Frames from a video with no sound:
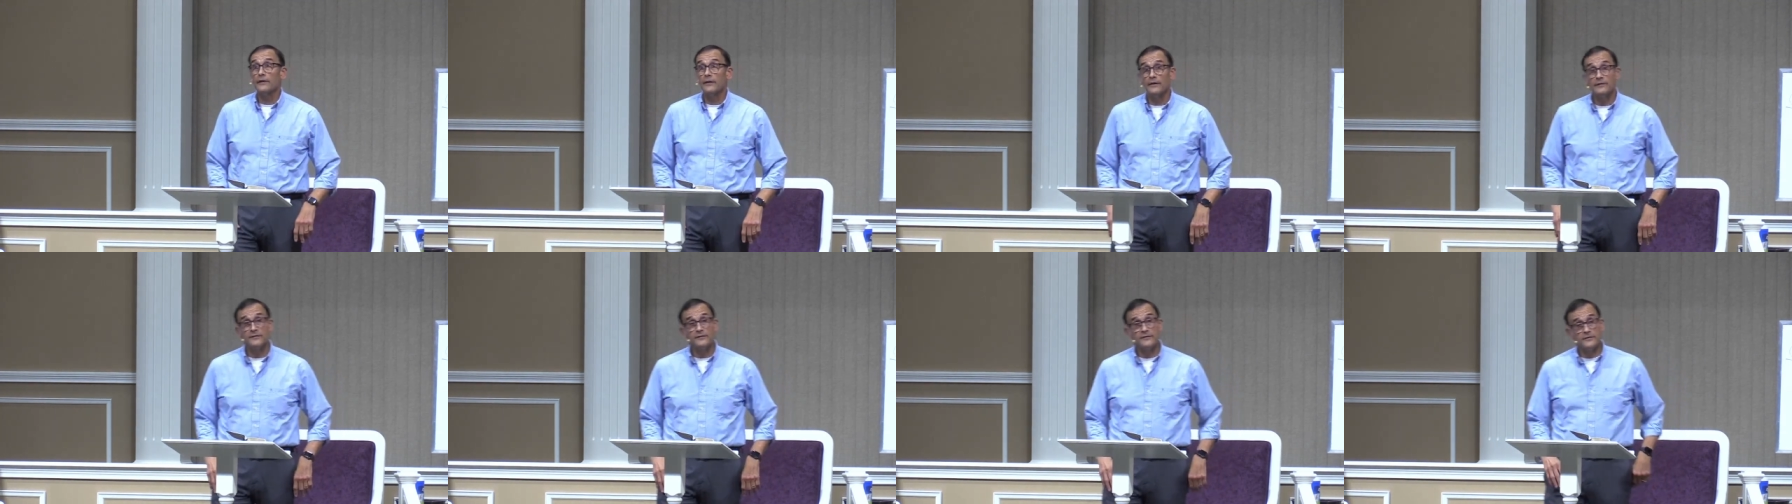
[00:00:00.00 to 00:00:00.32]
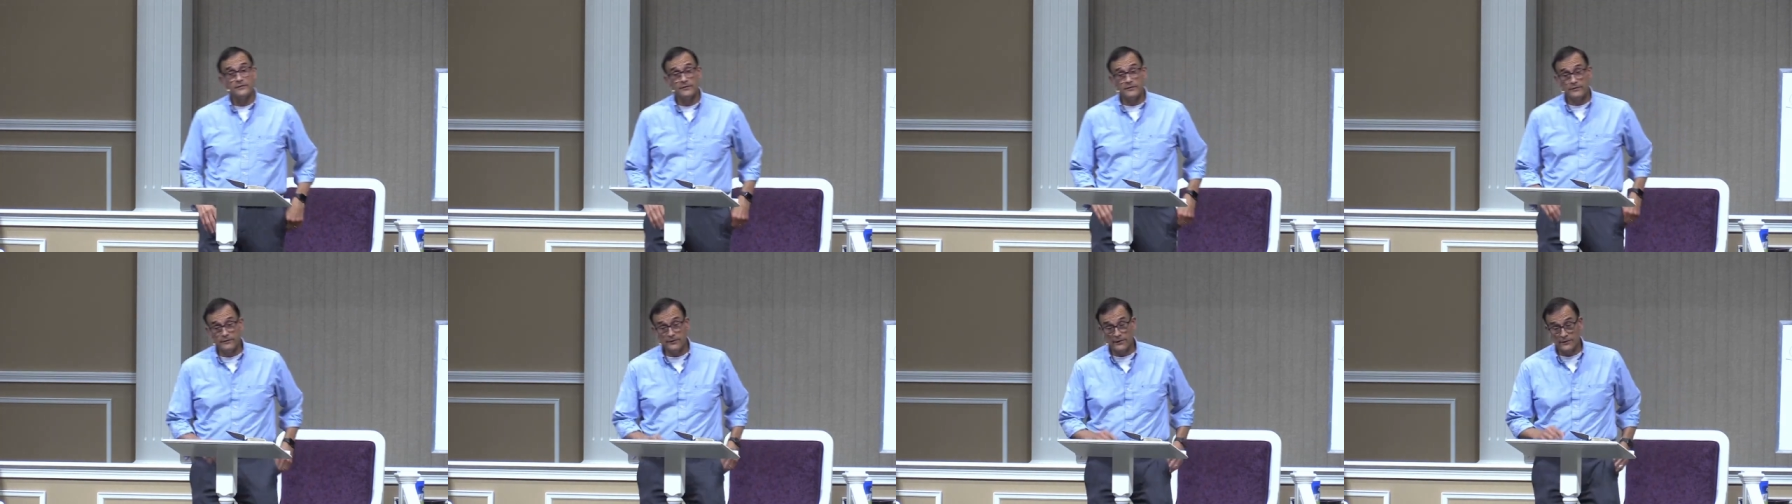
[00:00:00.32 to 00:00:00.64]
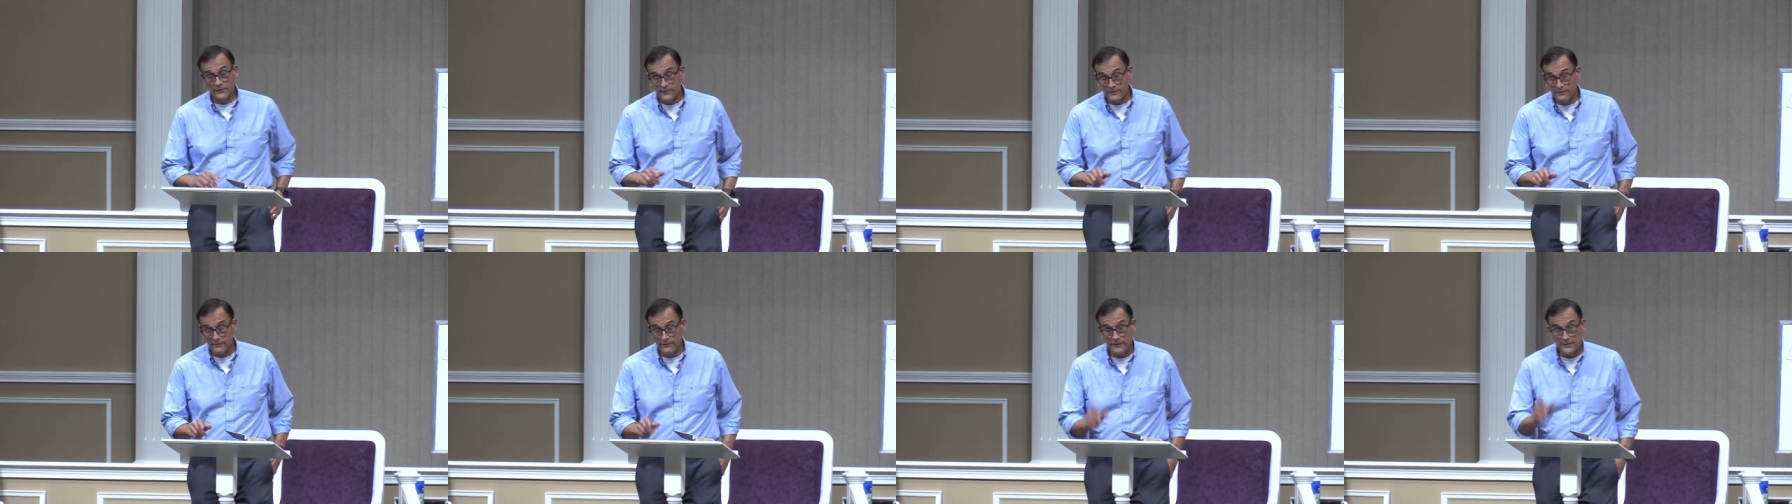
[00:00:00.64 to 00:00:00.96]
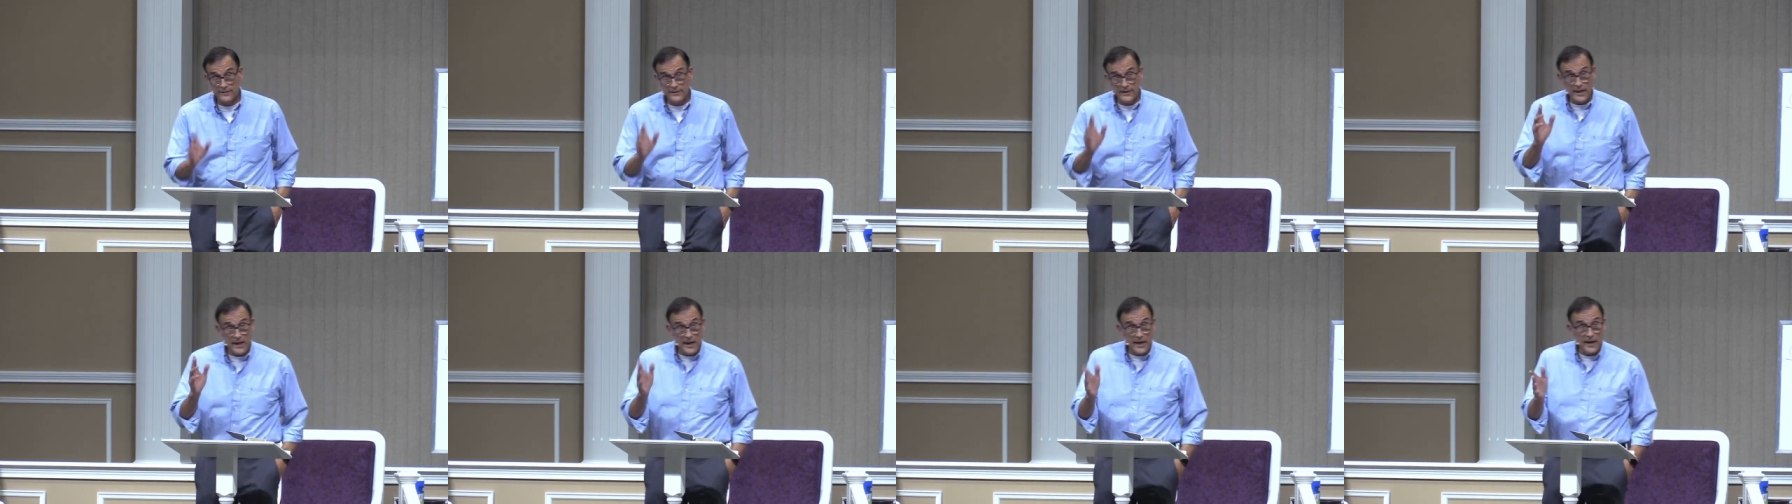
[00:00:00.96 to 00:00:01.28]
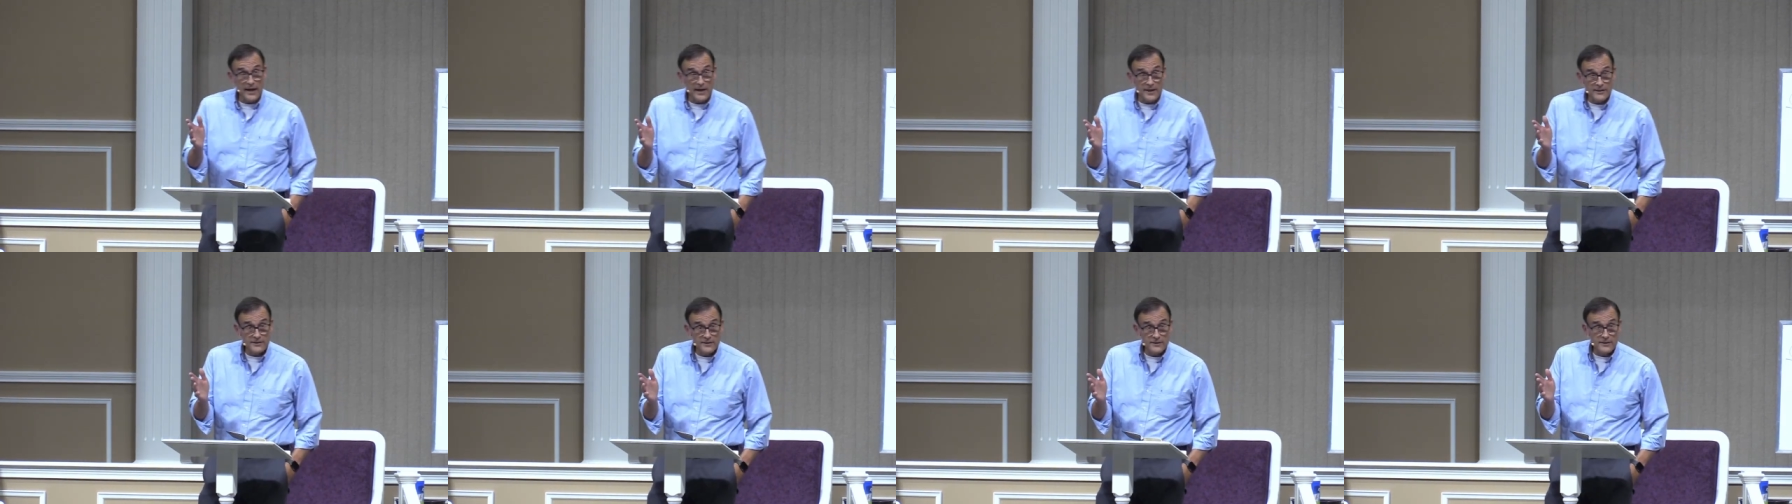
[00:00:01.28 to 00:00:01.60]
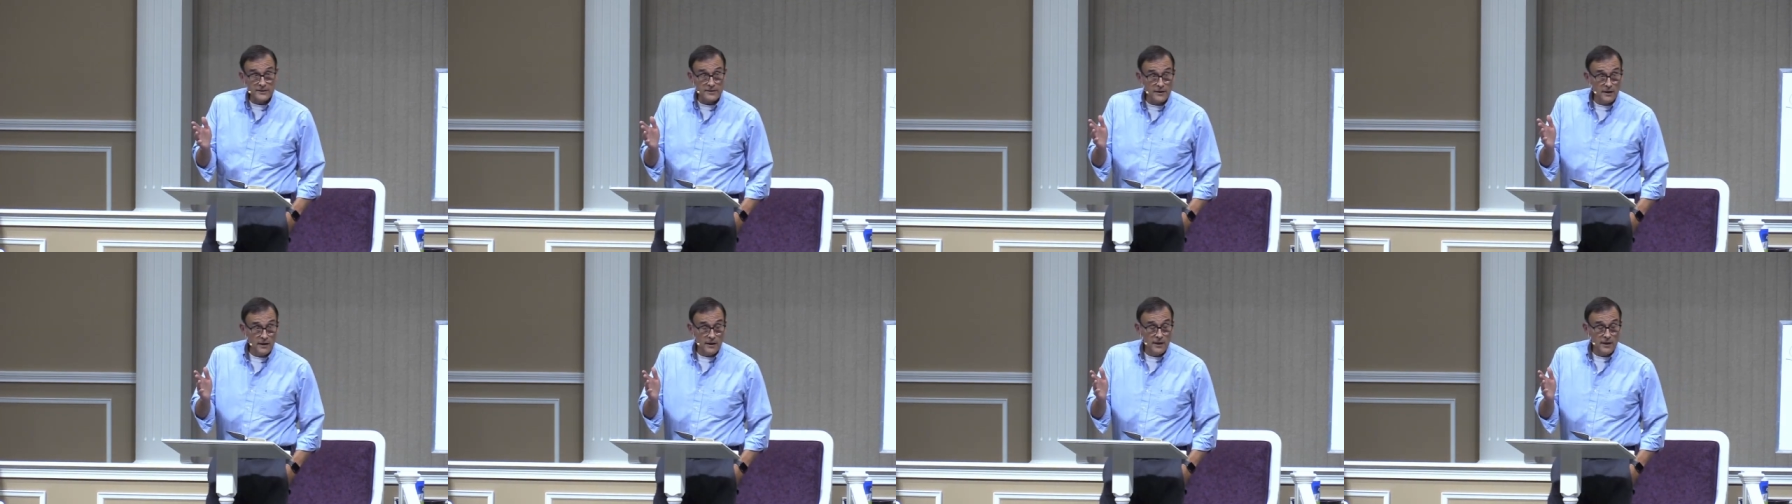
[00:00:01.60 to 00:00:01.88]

it's the, the task